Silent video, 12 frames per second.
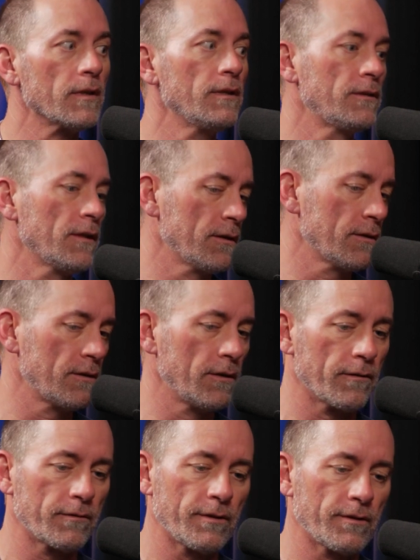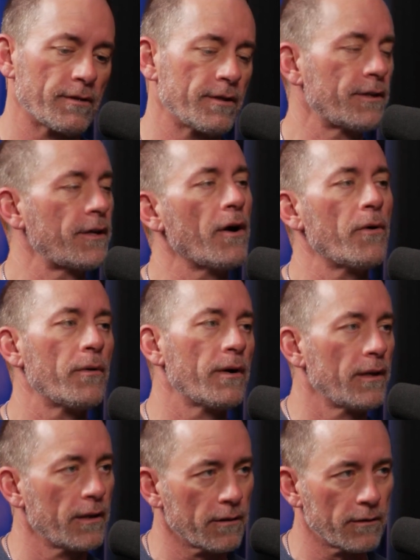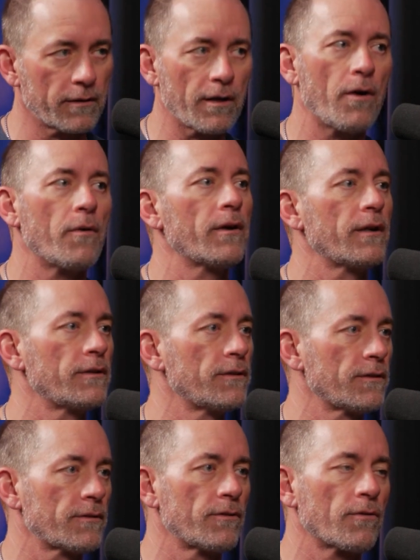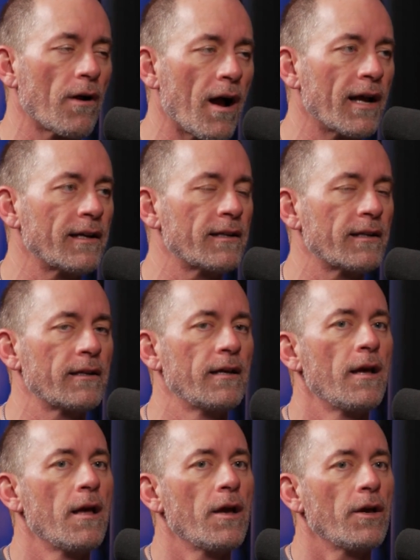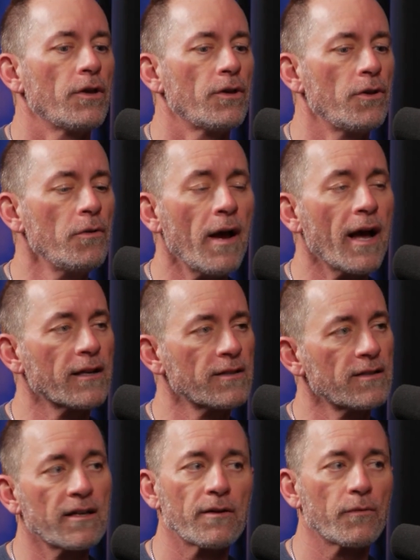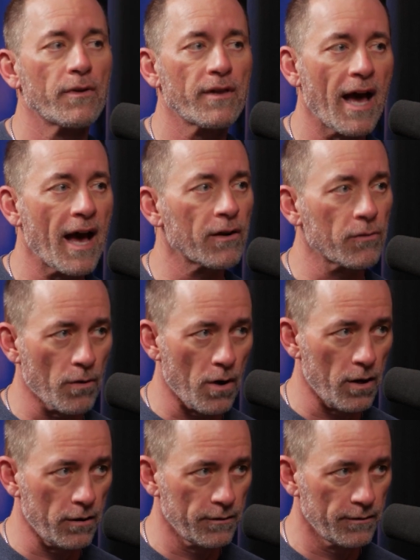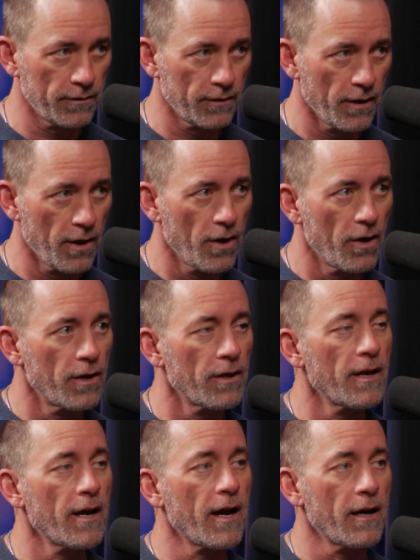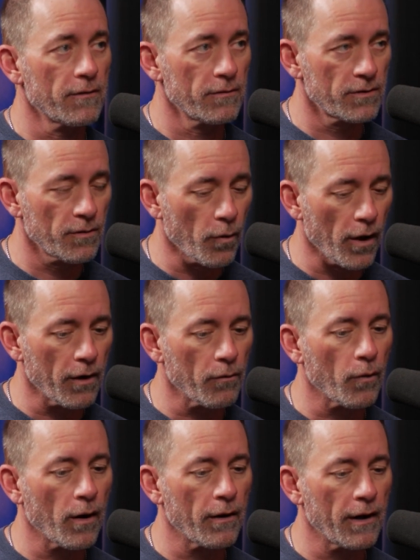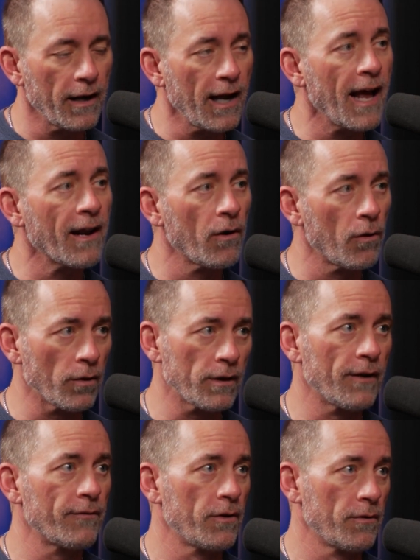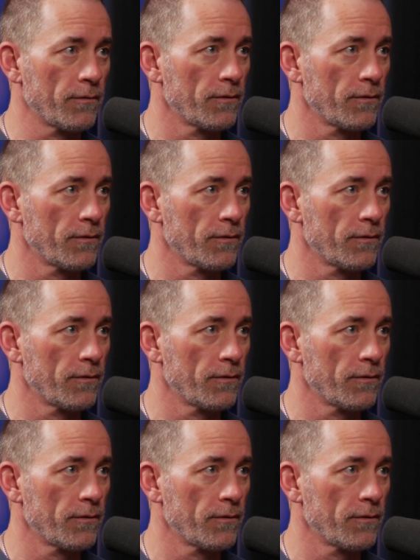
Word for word: just you're just going and going and just grinding. You had a stint with Adderall. Oh yeah, yeah. So where where it had a hold of you,